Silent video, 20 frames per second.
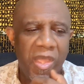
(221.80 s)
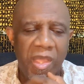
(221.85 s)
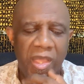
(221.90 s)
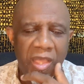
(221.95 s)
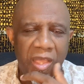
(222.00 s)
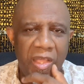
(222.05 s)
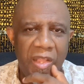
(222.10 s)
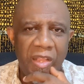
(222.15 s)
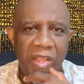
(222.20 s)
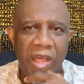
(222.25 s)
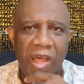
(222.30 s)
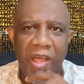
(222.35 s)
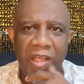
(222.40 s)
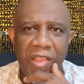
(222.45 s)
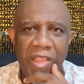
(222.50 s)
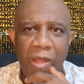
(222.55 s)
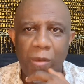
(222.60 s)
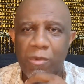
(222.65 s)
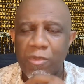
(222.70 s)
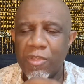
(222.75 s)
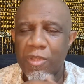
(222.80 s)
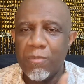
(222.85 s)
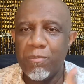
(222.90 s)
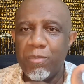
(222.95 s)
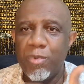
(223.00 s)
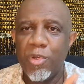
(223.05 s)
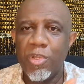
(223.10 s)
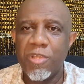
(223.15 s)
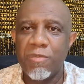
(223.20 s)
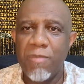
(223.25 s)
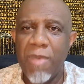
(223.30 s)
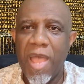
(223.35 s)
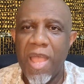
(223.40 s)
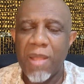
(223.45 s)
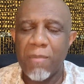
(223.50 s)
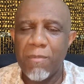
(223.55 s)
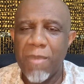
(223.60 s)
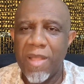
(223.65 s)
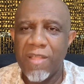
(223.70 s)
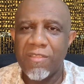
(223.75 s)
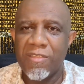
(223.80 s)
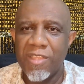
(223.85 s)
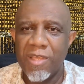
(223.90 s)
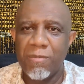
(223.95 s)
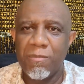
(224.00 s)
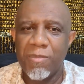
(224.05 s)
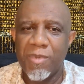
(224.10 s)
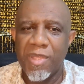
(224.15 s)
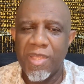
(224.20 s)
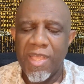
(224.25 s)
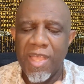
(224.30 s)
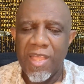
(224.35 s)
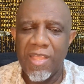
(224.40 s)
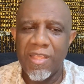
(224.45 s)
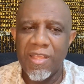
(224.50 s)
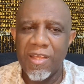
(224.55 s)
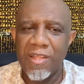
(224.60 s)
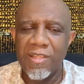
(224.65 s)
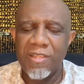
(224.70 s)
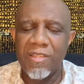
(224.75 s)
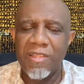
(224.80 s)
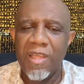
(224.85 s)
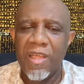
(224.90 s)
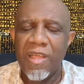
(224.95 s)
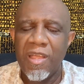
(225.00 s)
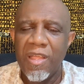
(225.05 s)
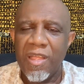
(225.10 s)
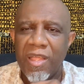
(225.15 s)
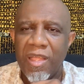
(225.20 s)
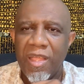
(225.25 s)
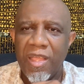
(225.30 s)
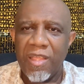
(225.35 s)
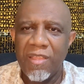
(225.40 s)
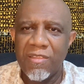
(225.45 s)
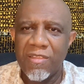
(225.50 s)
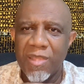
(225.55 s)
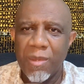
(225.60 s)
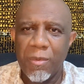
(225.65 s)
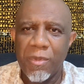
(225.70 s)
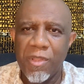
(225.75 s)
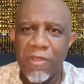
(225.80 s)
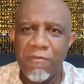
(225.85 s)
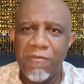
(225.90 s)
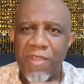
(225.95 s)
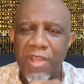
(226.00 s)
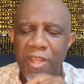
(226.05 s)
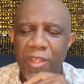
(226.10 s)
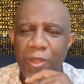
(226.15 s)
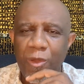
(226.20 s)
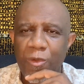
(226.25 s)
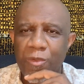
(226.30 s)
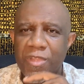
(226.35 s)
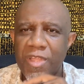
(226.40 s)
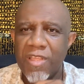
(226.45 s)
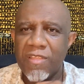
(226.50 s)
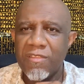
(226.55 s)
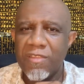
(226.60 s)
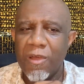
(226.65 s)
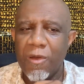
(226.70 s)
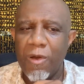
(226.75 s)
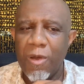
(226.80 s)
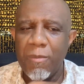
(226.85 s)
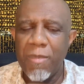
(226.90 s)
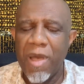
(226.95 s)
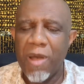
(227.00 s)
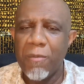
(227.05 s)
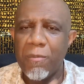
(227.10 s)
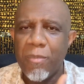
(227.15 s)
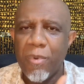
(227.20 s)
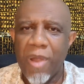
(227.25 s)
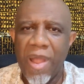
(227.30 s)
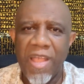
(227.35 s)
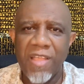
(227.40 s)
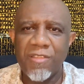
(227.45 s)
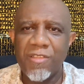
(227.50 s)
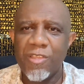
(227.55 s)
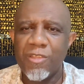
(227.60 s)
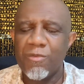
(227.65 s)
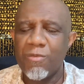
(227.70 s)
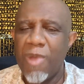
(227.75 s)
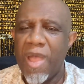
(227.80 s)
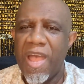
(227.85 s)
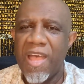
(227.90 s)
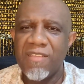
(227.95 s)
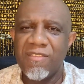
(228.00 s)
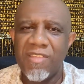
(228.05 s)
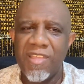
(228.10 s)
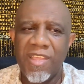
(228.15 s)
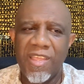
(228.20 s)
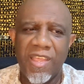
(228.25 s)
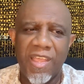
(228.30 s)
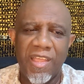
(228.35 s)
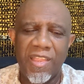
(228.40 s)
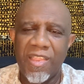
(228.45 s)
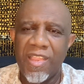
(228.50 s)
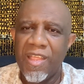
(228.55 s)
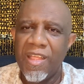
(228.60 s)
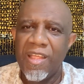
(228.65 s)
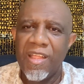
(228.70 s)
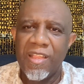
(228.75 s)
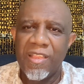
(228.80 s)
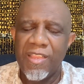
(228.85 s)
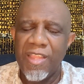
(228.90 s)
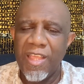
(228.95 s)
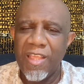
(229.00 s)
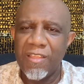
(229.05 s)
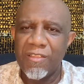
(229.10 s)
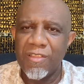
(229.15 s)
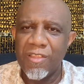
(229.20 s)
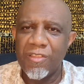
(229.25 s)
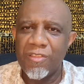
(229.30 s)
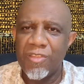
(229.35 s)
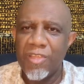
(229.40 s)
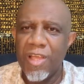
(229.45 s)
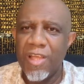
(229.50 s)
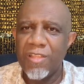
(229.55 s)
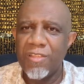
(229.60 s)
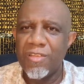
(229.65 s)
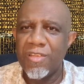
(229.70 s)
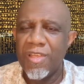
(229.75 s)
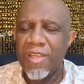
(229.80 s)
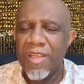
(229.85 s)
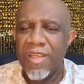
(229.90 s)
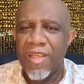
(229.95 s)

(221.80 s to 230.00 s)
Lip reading: And there was some pushback by some Kenyans in some of the videos I saw about prices rising and things as such.